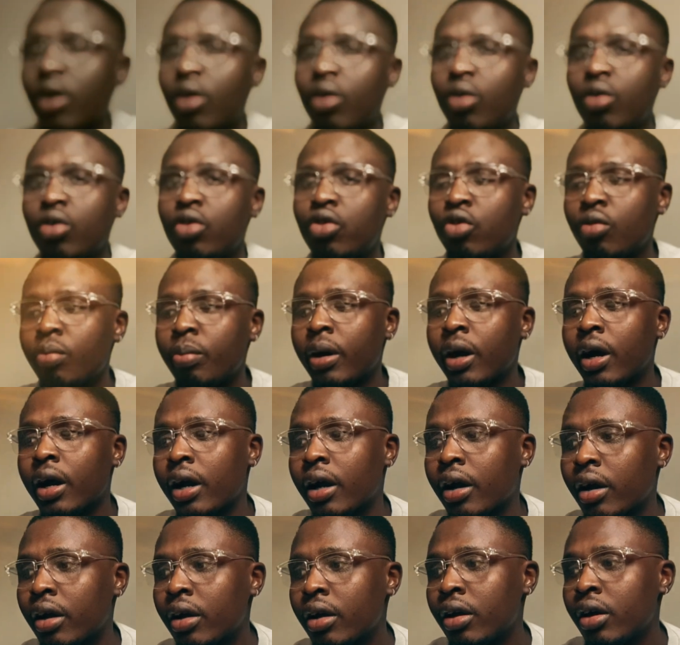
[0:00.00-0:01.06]
hold you back.
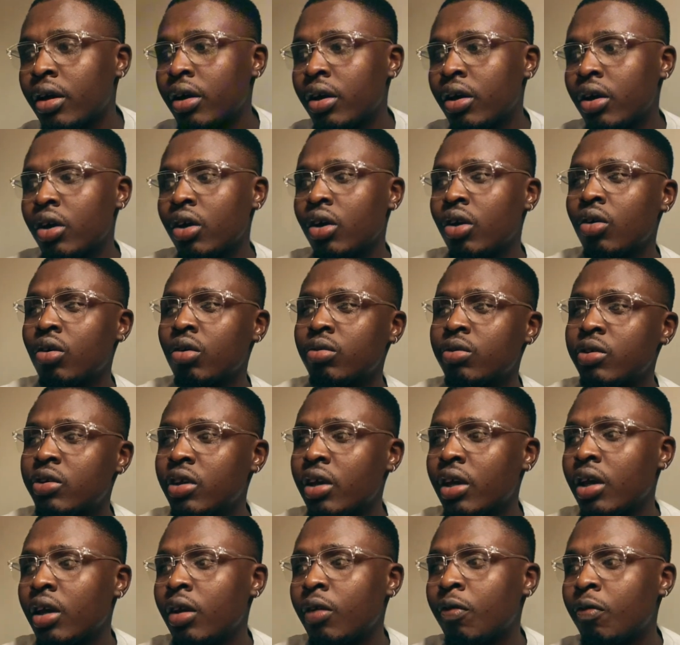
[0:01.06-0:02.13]
I'm
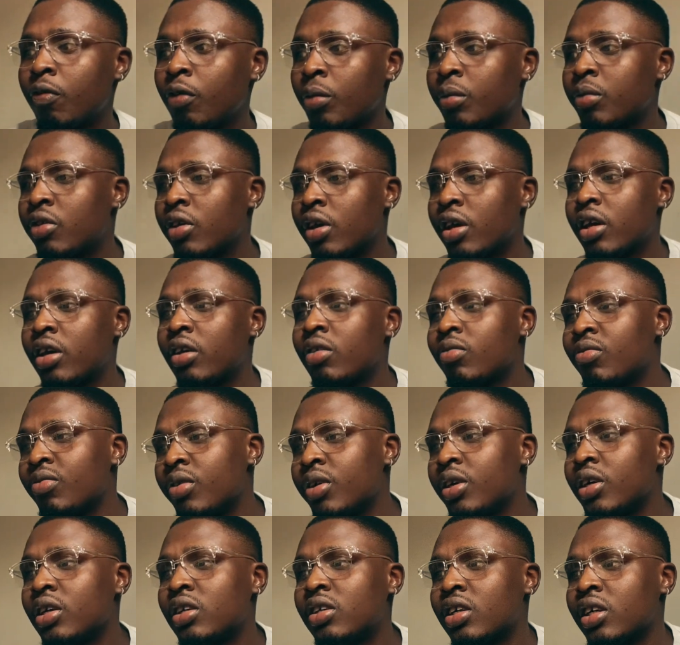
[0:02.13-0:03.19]
saying, from taking
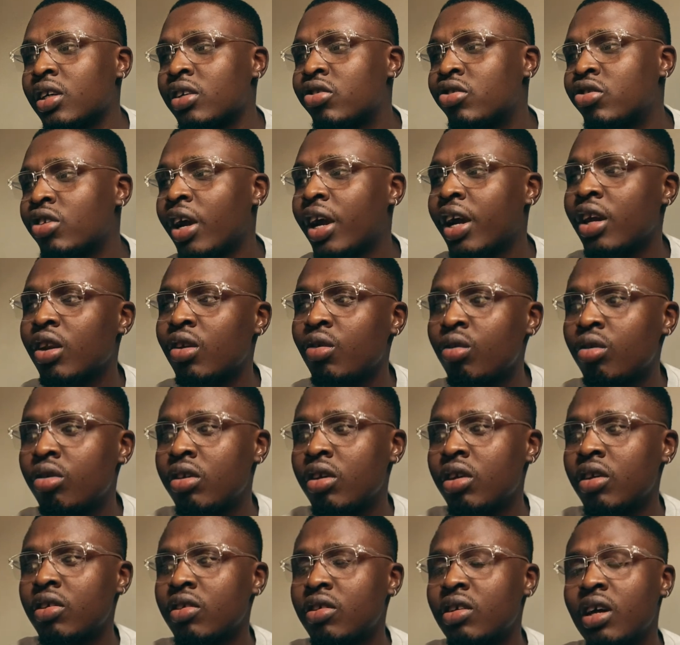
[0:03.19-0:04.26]
risks and trying new
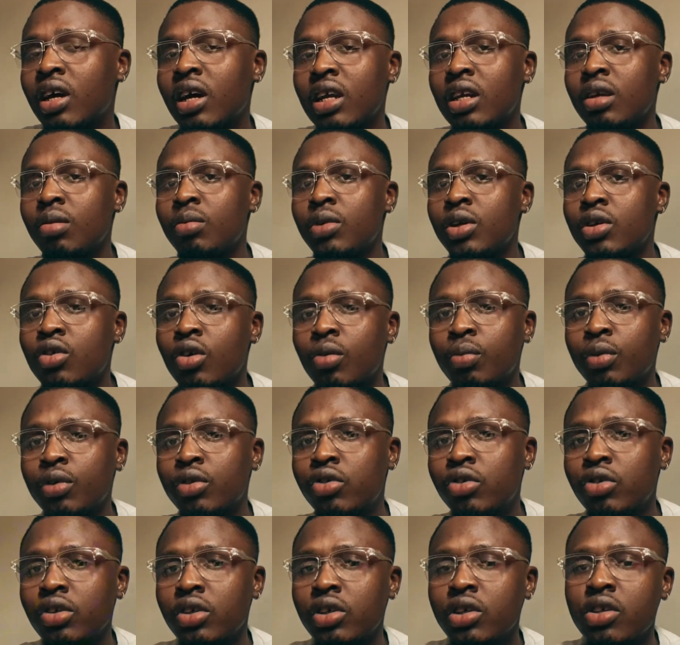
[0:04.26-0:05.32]
things can limit
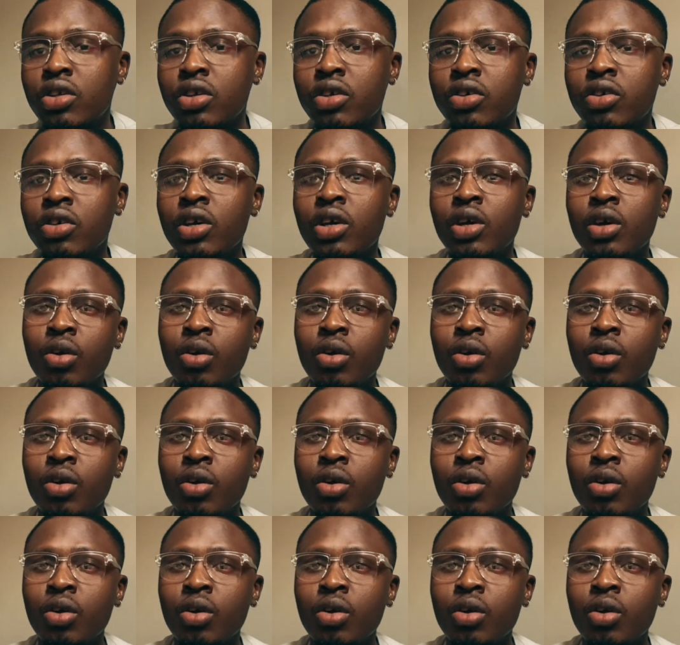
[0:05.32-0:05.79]
opportunities.